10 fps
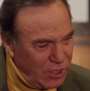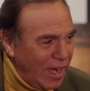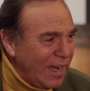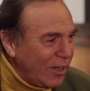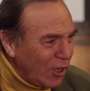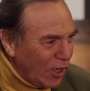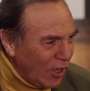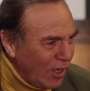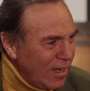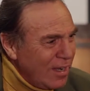tiger
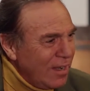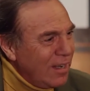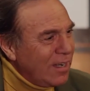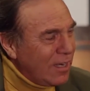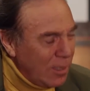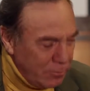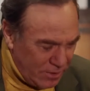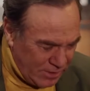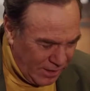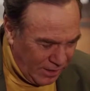
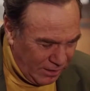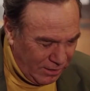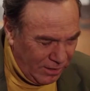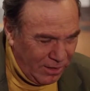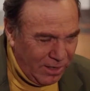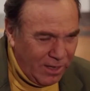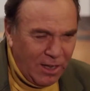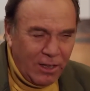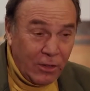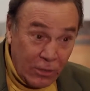comes in
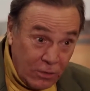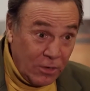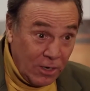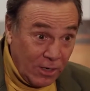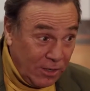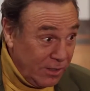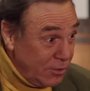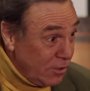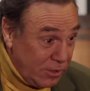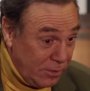the door. He
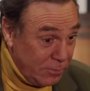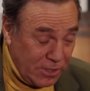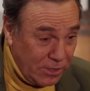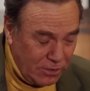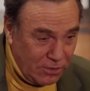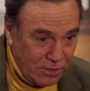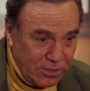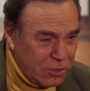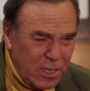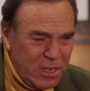just comes in the door.
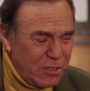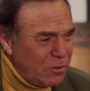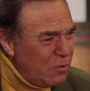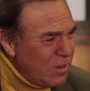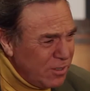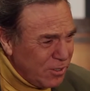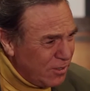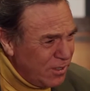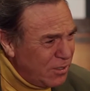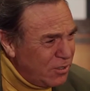He's
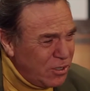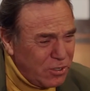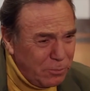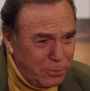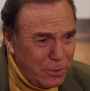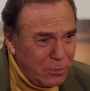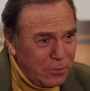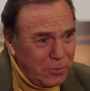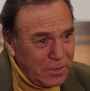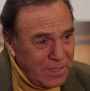gorgeous. He's just a
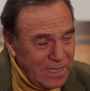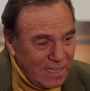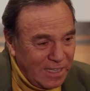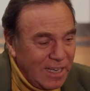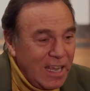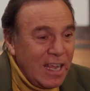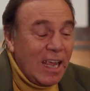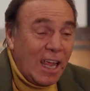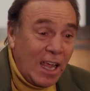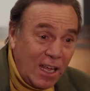beautiful thing.
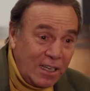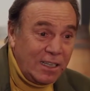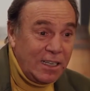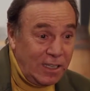And he